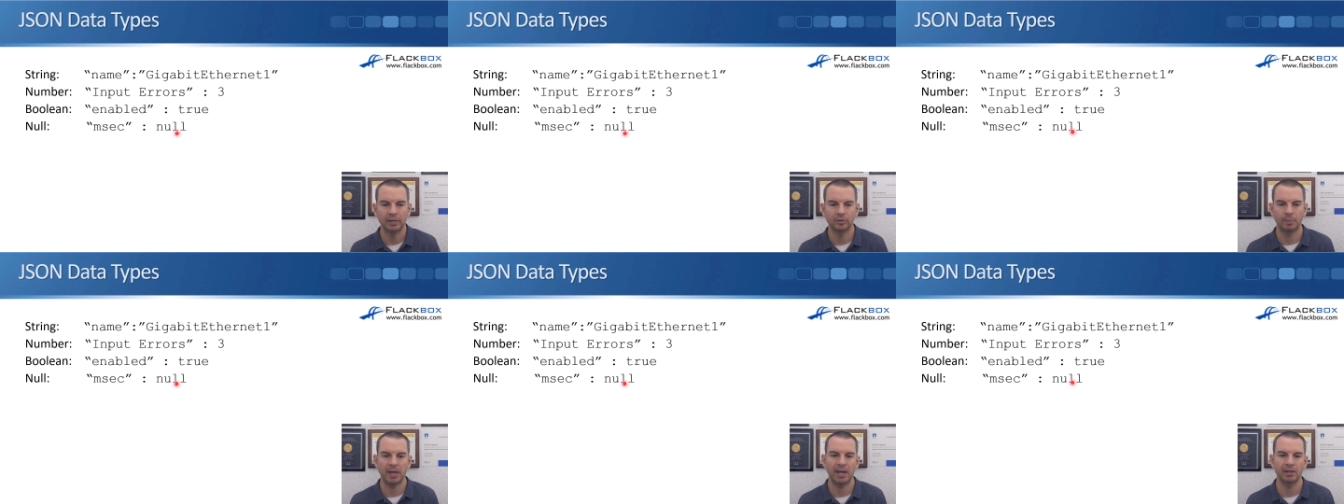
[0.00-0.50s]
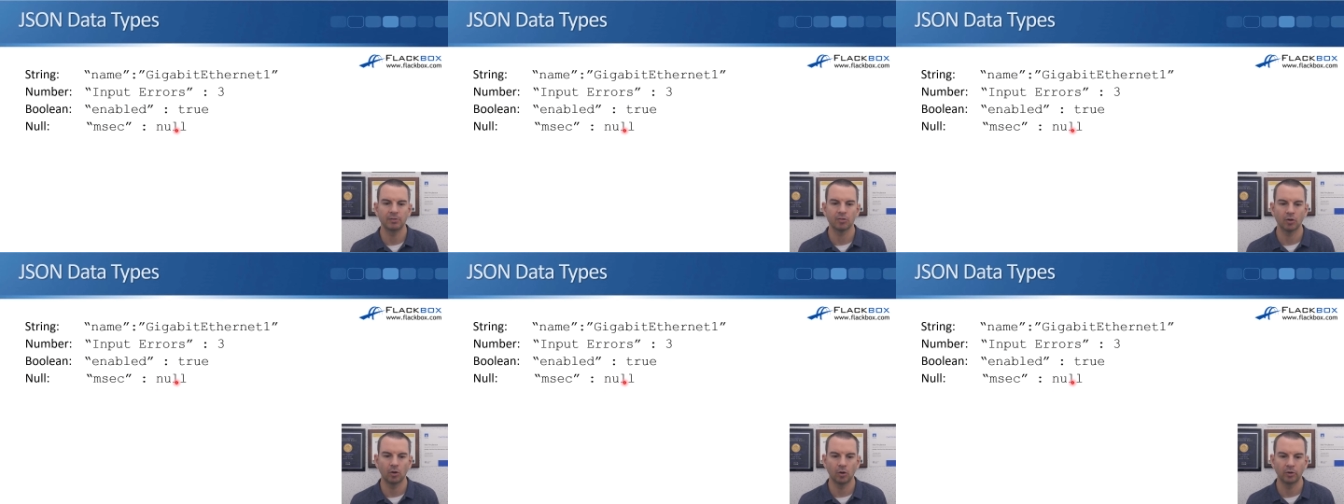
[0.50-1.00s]
It
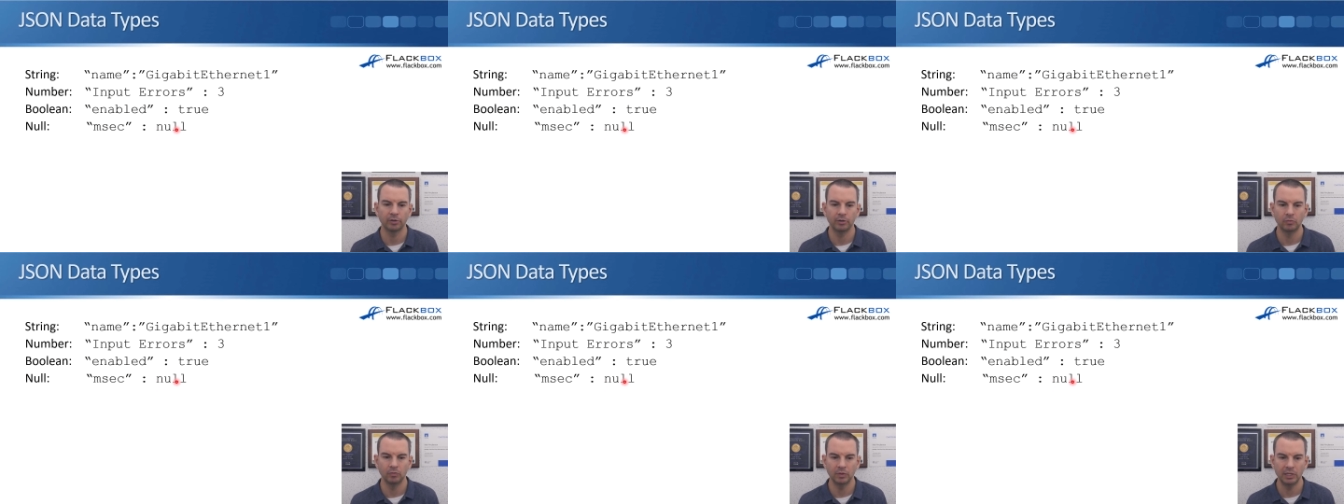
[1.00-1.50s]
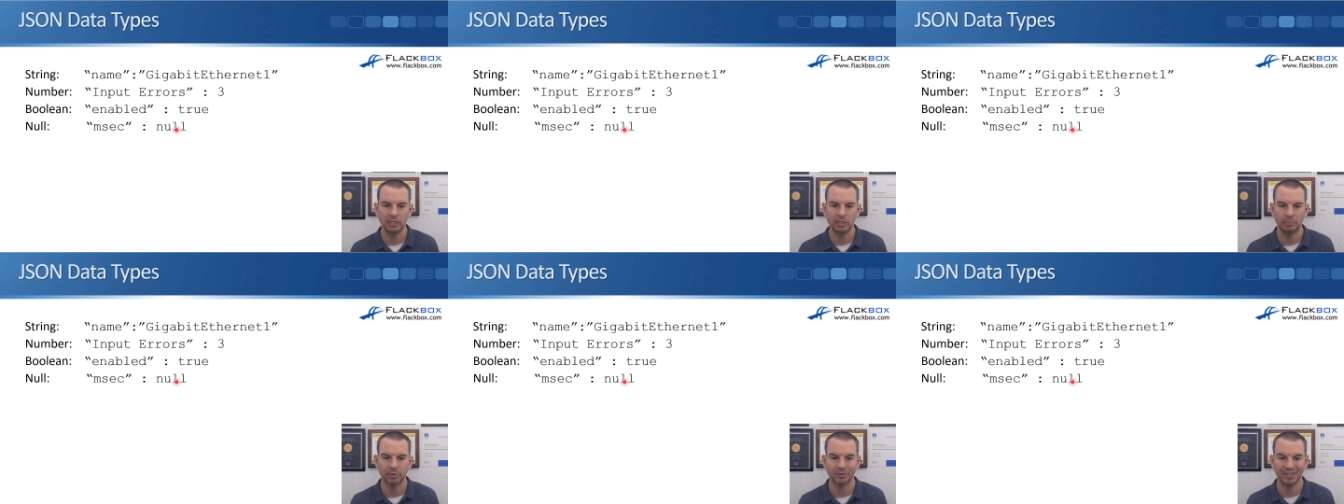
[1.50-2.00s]
depends on
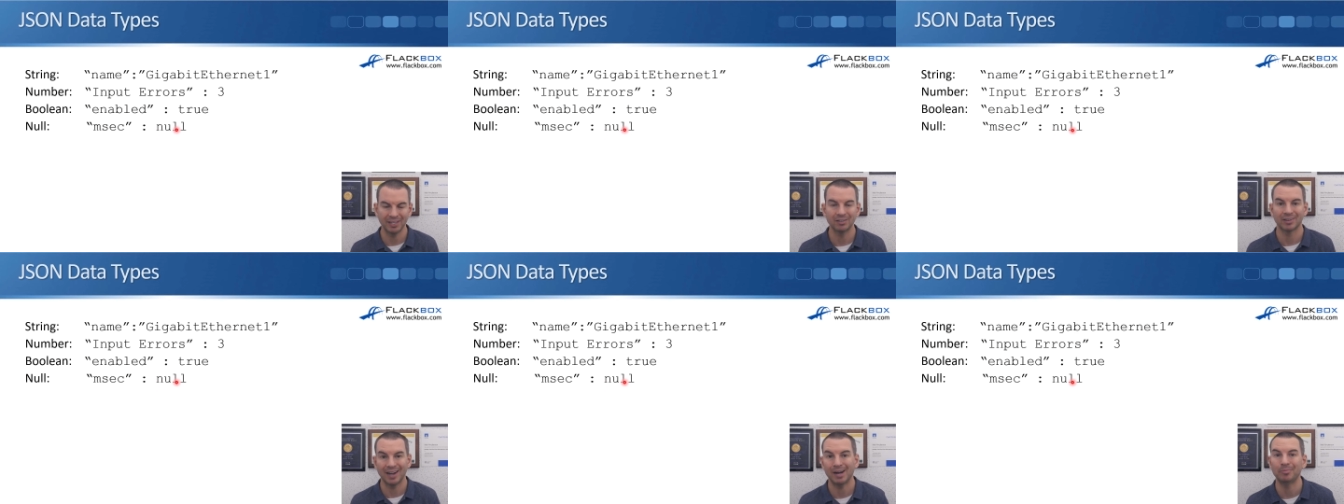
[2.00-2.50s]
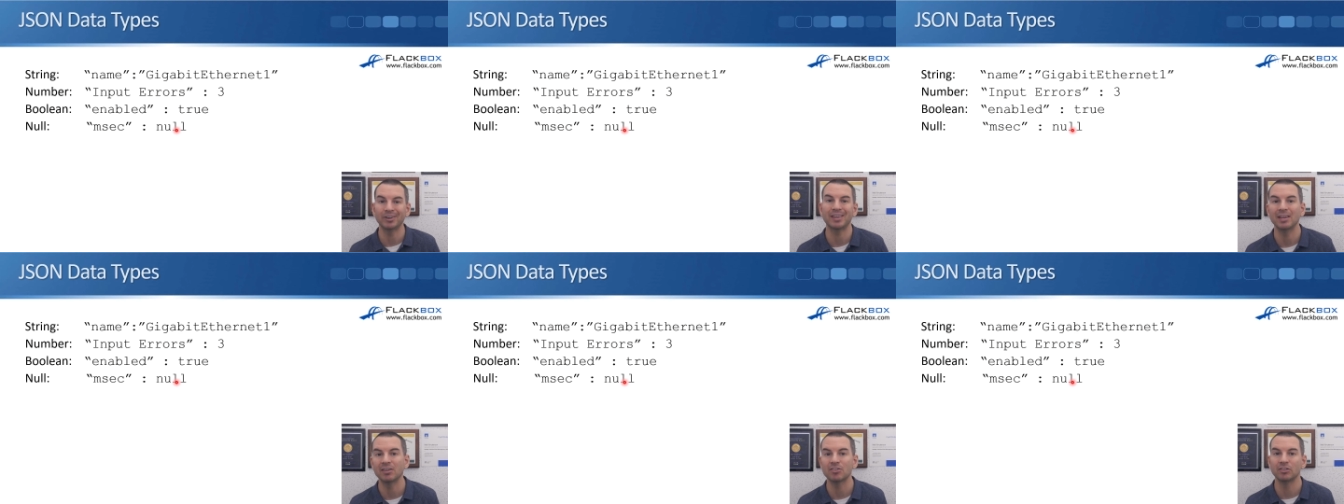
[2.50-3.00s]
the particular
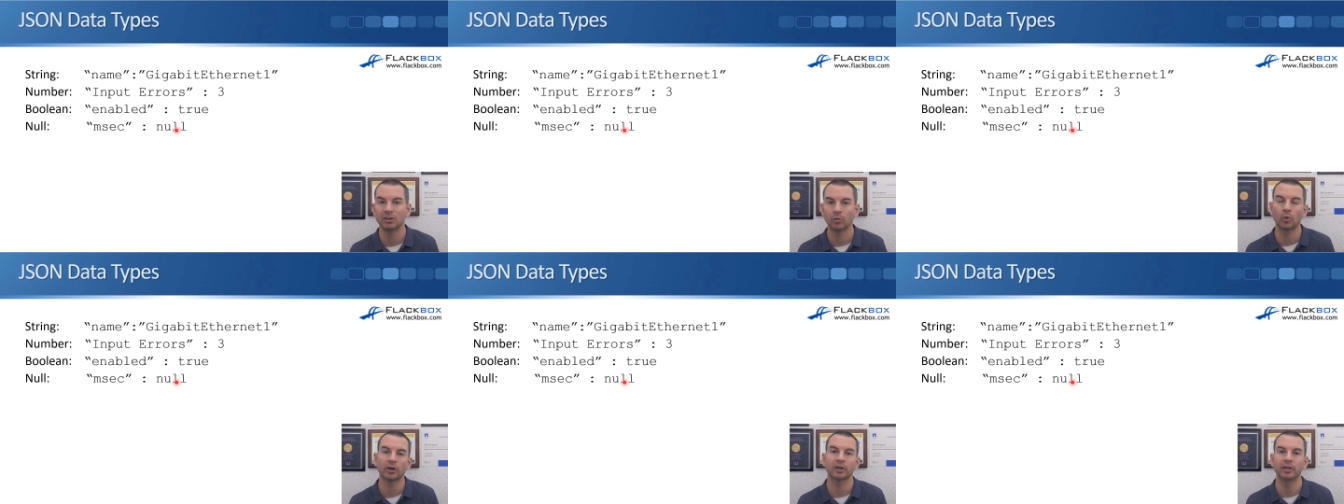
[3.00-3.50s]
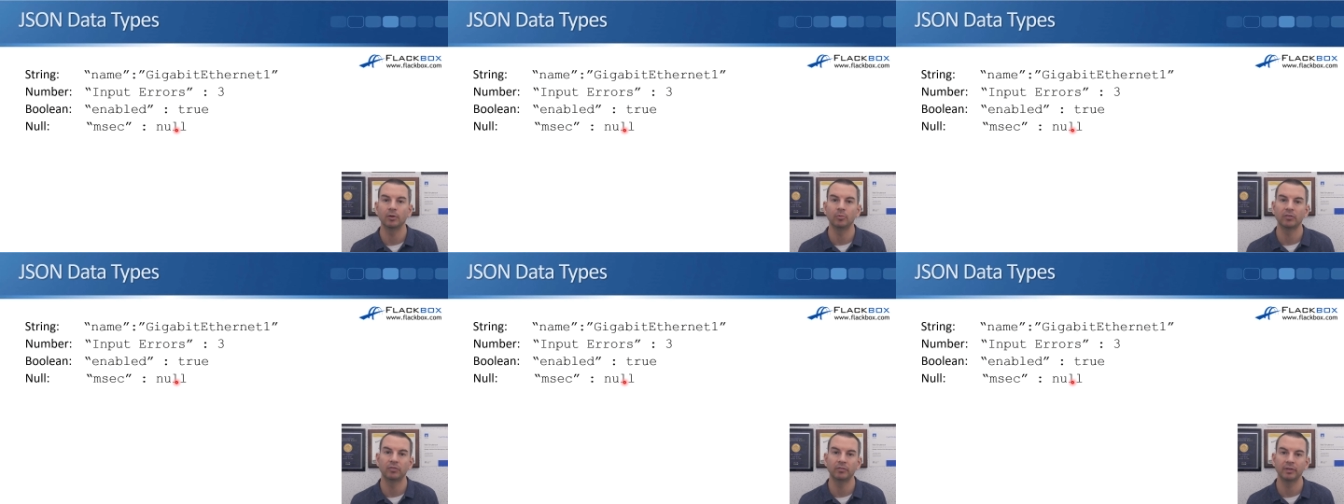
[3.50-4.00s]
application you're working
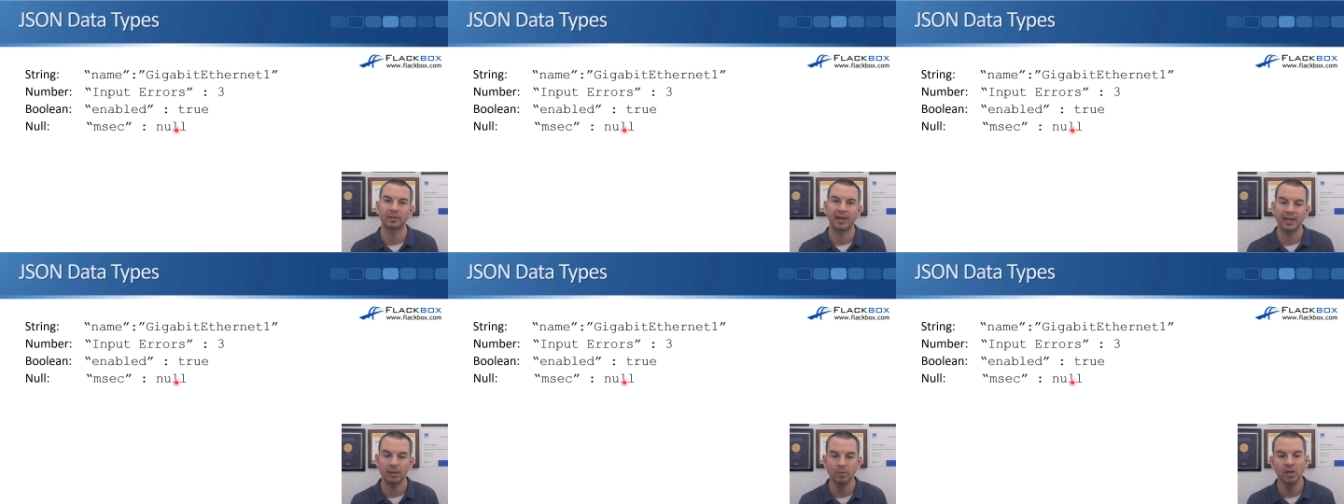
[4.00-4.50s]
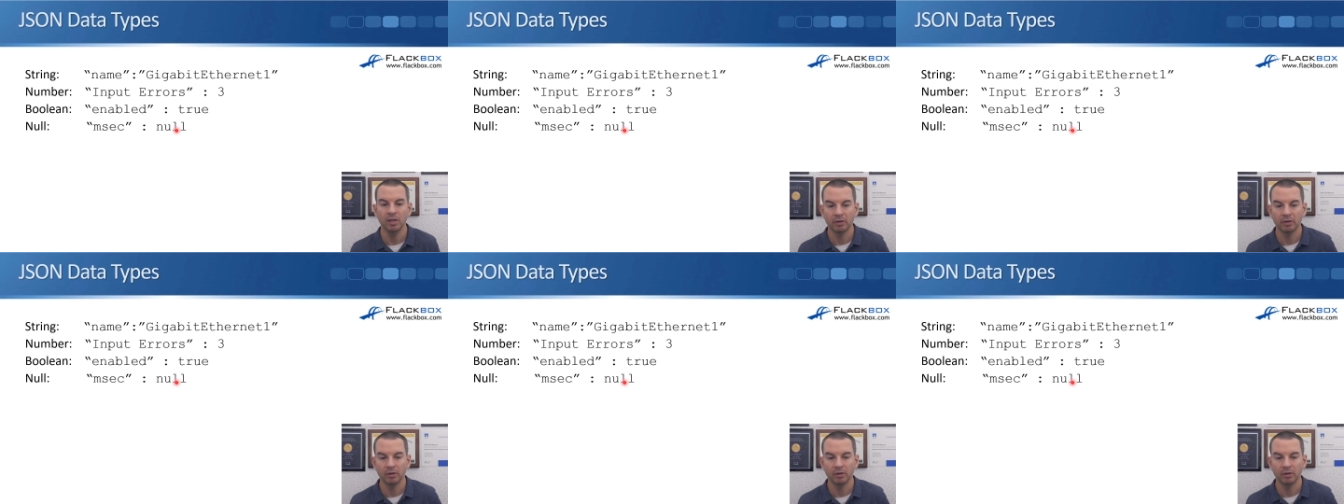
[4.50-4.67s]
with at the time.